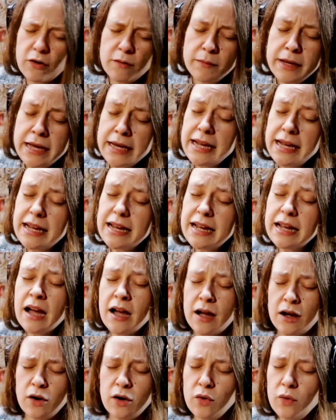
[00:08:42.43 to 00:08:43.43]
me,
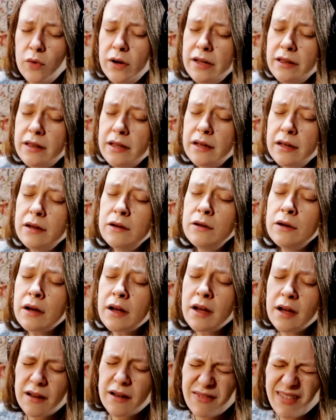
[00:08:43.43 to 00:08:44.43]
with you
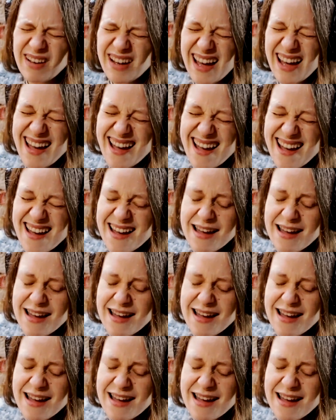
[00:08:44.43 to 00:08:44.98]
forever.